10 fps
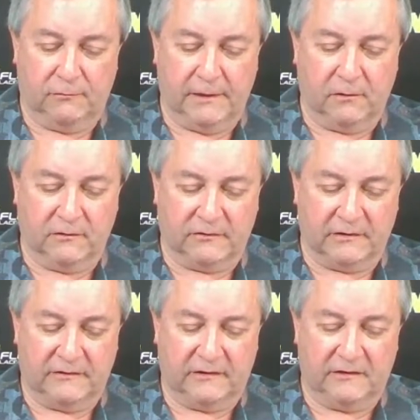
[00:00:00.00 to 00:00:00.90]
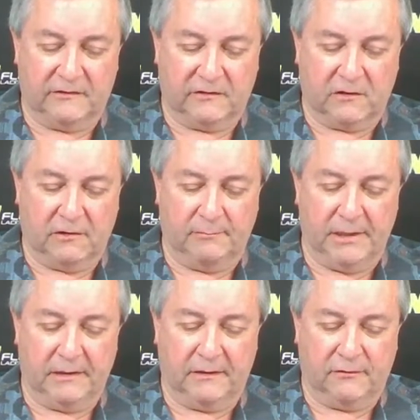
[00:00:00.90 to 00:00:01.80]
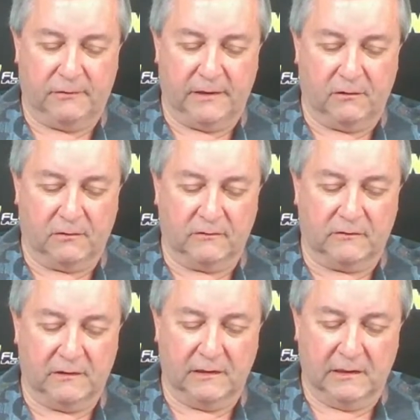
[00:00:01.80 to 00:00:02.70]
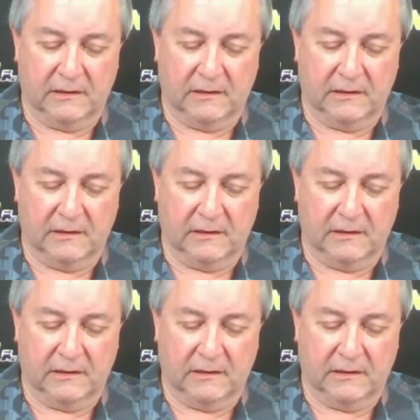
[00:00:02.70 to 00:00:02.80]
3 goals and assist. Cody Bielik, 3 goals.